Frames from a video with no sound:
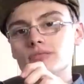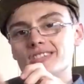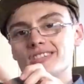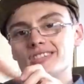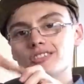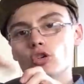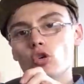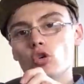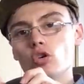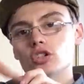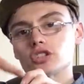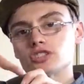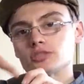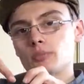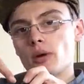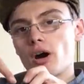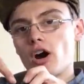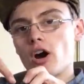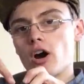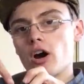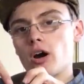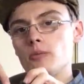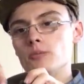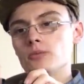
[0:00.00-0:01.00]
sauce
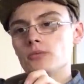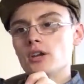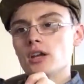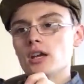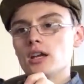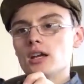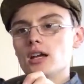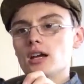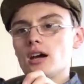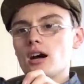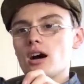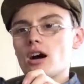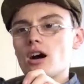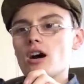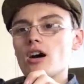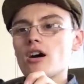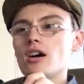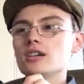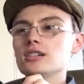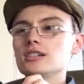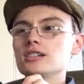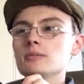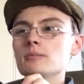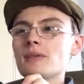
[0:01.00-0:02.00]
pot,
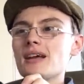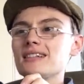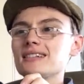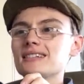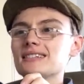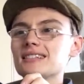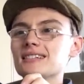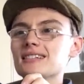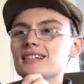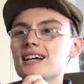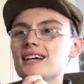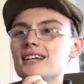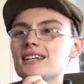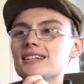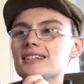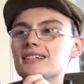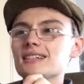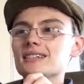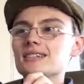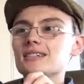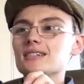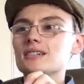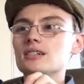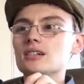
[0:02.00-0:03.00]
aren't you meant to
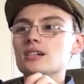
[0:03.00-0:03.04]
like